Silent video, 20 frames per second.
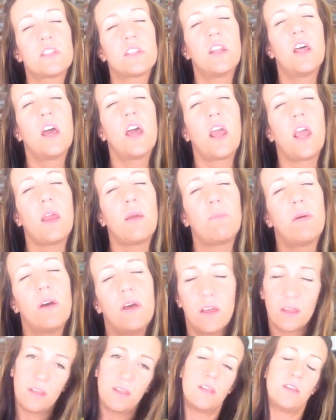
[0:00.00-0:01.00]
sleep.
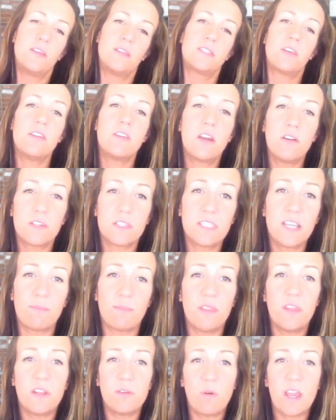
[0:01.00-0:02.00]
So you go to
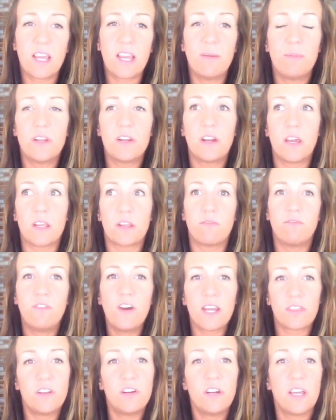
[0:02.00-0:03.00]
sleep and then you wake up and you're like,
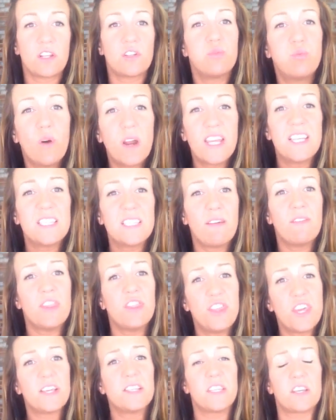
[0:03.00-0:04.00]
fuck, there are like
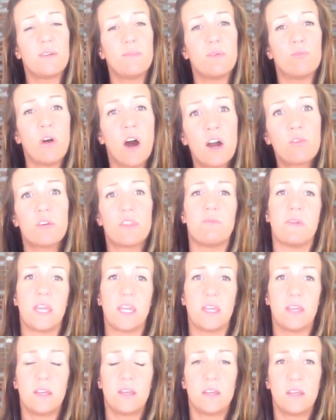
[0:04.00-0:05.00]
27 things that could be wrong with
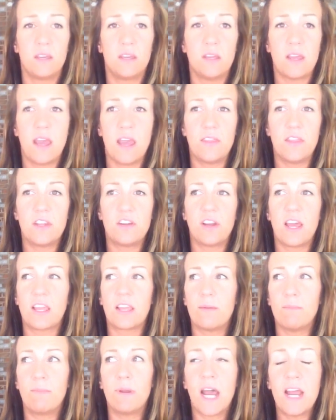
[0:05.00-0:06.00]
me. And then you're
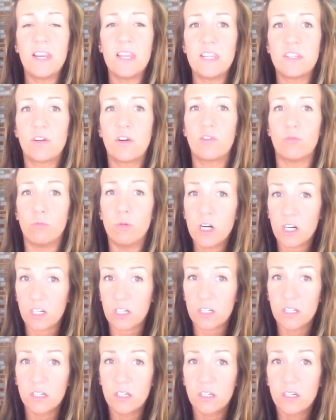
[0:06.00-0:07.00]
like, but I need to go to
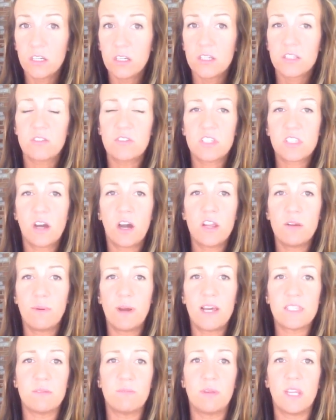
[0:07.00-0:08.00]
work. So just call your
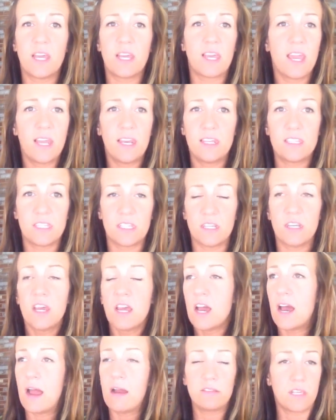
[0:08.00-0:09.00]
boss and be like, hey, listen,
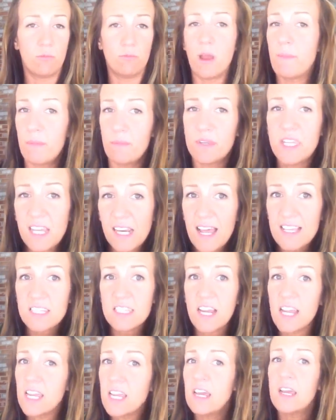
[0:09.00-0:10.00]
I was on WebMD
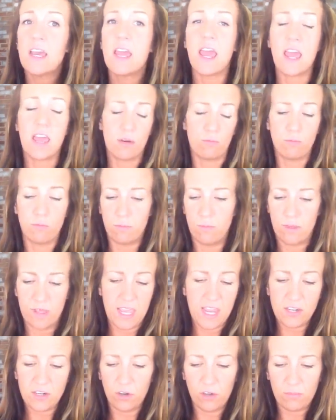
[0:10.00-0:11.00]
last night and
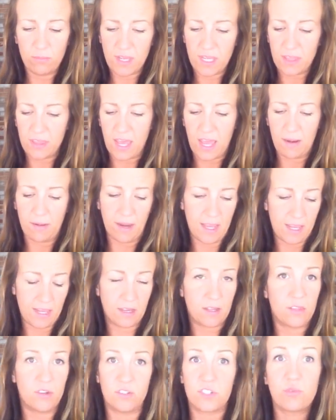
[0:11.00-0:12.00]
he told me that like
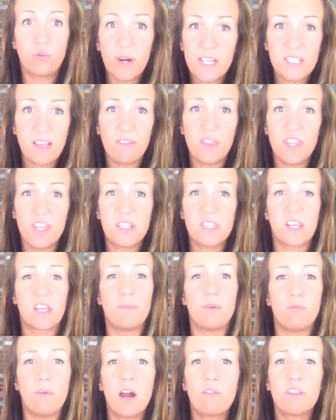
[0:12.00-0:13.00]
there's 27 things that
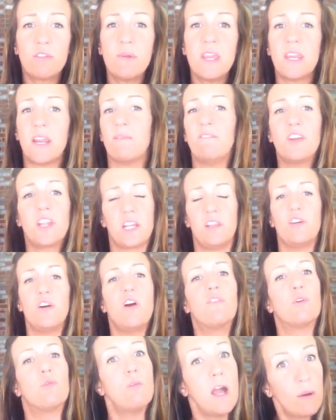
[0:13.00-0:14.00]
could be wrong with me and I'm feeling a
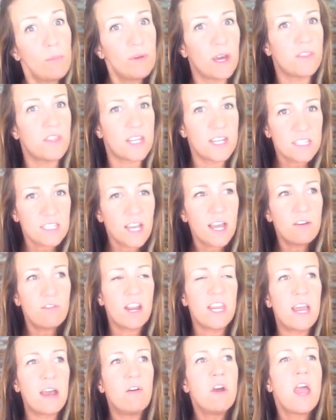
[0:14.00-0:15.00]
little overwhelmed on the inside
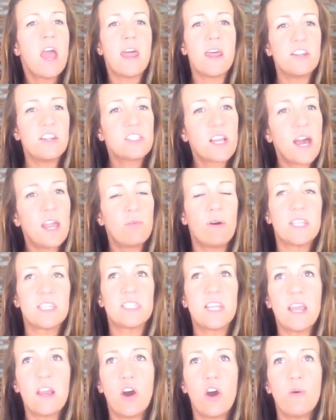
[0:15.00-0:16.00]
right now. And I just kind of want
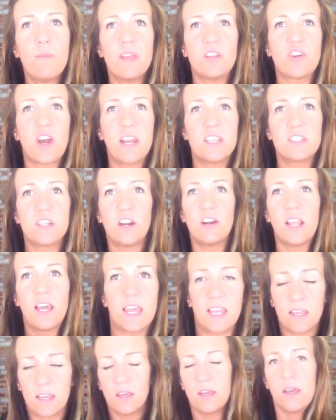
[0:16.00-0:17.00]
to stay home and try to start
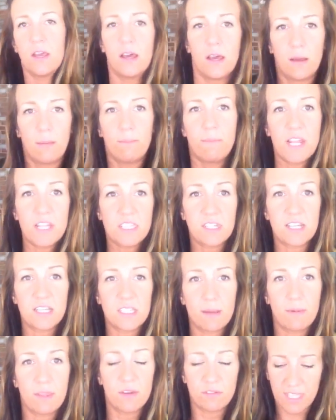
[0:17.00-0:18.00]
like
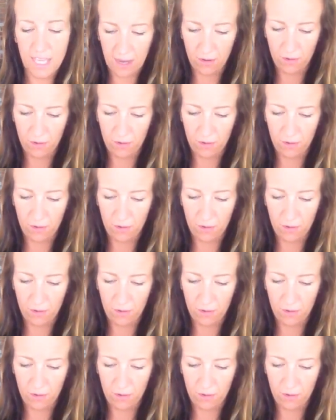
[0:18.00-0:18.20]
penciling some of those